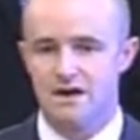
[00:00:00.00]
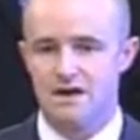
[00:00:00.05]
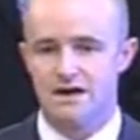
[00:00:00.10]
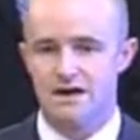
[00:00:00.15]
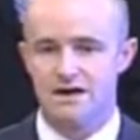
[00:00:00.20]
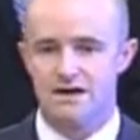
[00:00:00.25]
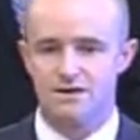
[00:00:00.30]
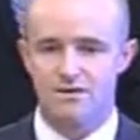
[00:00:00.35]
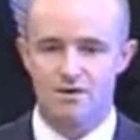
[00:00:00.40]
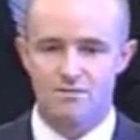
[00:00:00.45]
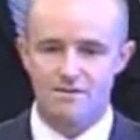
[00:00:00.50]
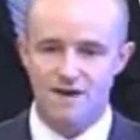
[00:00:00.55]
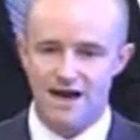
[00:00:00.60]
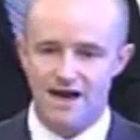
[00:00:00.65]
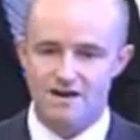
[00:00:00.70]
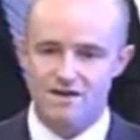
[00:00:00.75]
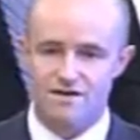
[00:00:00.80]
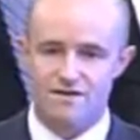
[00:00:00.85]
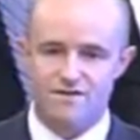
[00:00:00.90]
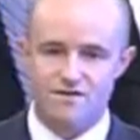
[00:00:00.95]
no
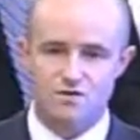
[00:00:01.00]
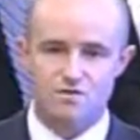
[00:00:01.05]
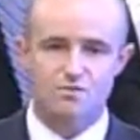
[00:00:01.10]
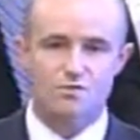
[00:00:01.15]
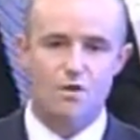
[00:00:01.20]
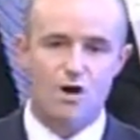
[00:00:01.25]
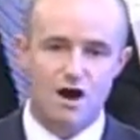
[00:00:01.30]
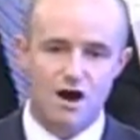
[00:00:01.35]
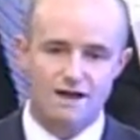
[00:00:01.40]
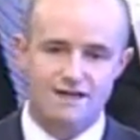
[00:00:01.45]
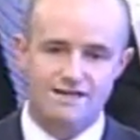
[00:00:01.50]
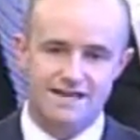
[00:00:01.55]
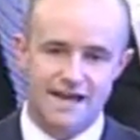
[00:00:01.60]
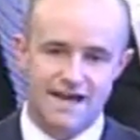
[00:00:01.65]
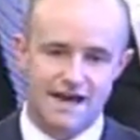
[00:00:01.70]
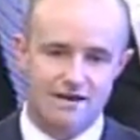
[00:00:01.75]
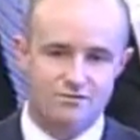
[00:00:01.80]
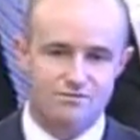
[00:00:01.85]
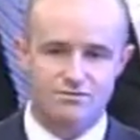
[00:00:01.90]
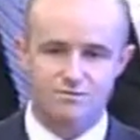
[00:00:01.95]
matter if you walk
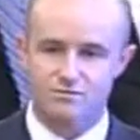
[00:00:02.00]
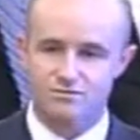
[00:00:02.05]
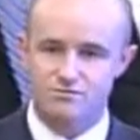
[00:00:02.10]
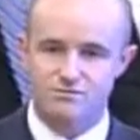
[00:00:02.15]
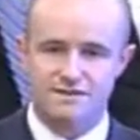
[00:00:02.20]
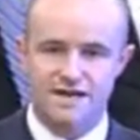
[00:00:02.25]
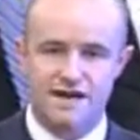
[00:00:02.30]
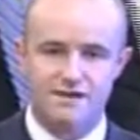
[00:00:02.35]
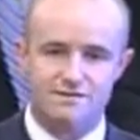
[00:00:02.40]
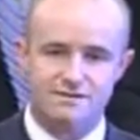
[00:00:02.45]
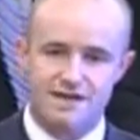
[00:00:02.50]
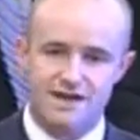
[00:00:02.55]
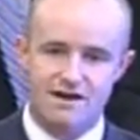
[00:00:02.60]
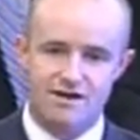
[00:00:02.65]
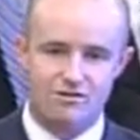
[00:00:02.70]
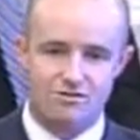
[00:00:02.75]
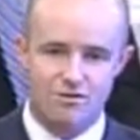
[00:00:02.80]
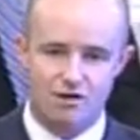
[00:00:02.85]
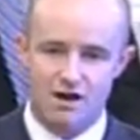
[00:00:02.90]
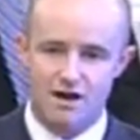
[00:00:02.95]
down through
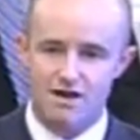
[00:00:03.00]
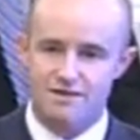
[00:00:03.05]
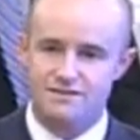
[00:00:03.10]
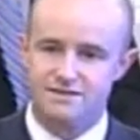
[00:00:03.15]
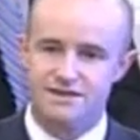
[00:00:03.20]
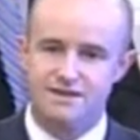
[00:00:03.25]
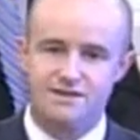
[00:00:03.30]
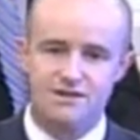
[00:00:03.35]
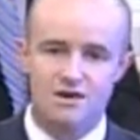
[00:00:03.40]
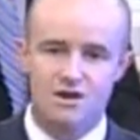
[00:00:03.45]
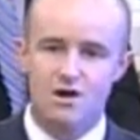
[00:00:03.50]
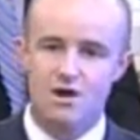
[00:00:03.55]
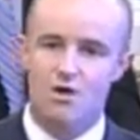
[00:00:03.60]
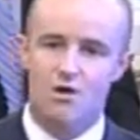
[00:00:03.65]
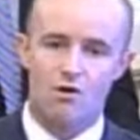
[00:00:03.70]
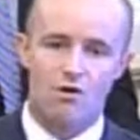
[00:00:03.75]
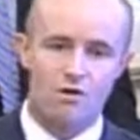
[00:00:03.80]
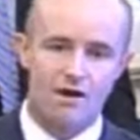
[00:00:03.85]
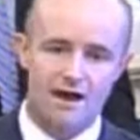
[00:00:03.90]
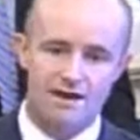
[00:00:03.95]
Downtown Crossing
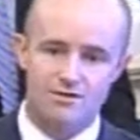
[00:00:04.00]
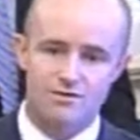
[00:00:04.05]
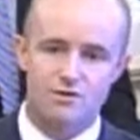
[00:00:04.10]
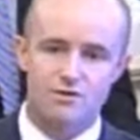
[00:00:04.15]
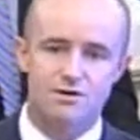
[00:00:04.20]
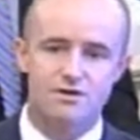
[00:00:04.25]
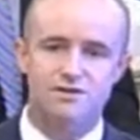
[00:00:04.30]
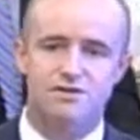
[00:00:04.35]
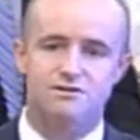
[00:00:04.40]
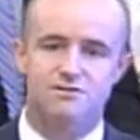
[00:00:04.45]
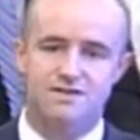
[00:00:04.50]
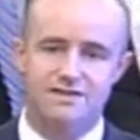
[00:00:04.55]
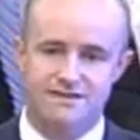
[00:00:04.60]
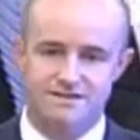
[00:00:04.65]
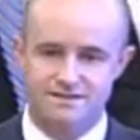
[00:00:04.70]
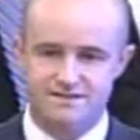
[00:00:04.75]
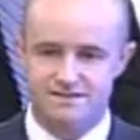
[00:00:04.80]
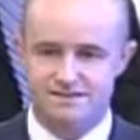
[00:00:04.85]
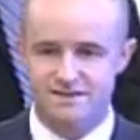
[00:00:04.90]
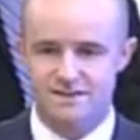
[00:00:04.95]
or on North Street
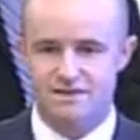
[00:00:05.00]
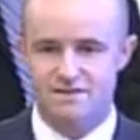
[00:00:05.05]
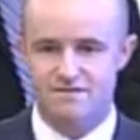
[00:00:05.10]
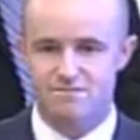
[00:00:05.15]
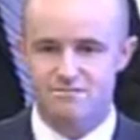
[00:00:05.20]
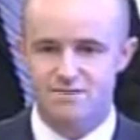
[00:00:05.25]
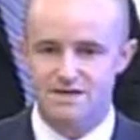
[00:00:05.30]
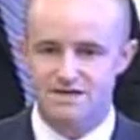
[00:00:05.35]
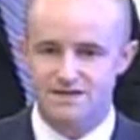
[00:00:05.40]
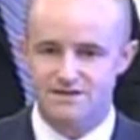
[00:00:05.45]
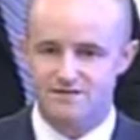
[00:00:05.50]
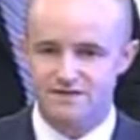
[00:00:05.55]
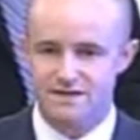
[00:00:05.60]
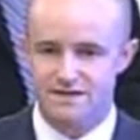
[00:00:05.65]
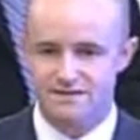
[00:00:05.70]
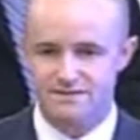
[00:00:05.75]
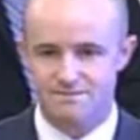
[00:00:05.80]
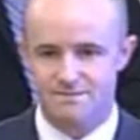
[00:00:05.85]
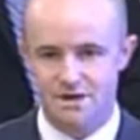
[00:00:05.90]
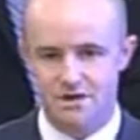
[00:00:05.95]
in the city of
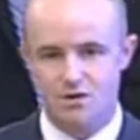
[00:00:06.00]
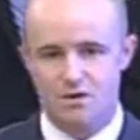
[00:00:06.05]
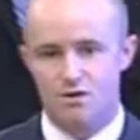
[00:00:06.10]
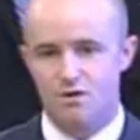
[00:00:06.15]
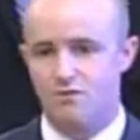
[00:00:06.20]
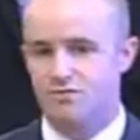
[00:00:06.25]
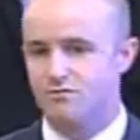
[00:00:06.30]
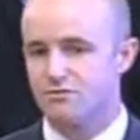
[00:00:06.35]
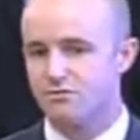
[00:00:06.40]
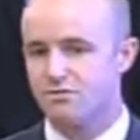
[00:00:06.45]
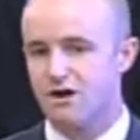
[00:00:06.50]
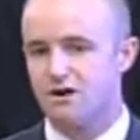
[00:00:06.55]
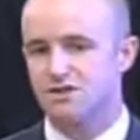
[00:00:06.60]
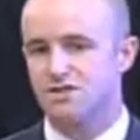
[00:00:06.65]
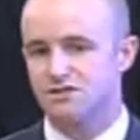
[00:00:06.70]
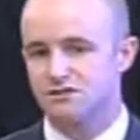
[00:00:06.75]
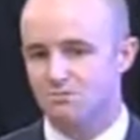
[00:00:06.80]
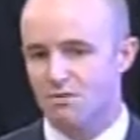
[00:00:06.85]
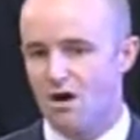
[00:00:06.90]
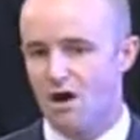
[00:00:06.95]
Pittsfield or through our
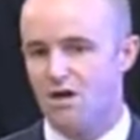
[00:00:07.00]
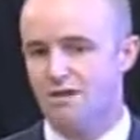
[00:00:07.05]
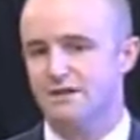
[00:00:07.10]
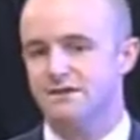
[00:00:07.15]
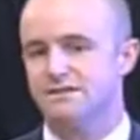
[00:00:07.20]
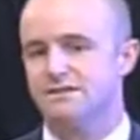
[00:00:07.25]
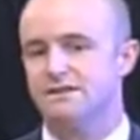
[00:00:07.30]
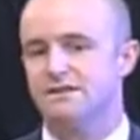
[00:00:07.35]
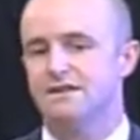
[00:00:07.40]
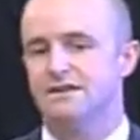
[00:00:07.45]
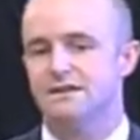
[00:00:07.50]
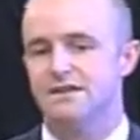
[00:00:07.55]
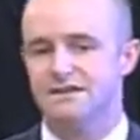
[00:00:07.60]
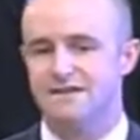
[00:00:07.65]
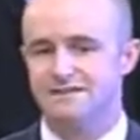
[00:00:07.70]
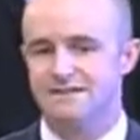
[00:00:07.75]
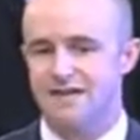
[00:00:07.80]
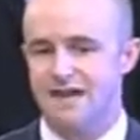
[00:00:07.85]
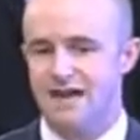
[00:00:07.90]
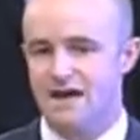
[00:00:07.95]
smallest
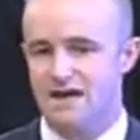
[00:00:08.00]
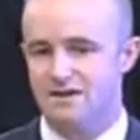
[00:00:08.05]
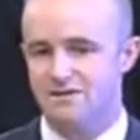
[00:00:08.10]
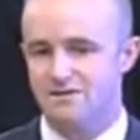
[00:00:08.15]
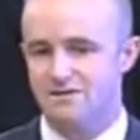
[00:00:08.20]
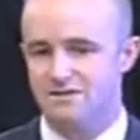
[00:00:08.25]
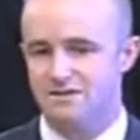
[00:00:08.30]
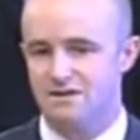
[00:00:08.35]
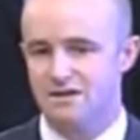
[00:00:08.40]
towns,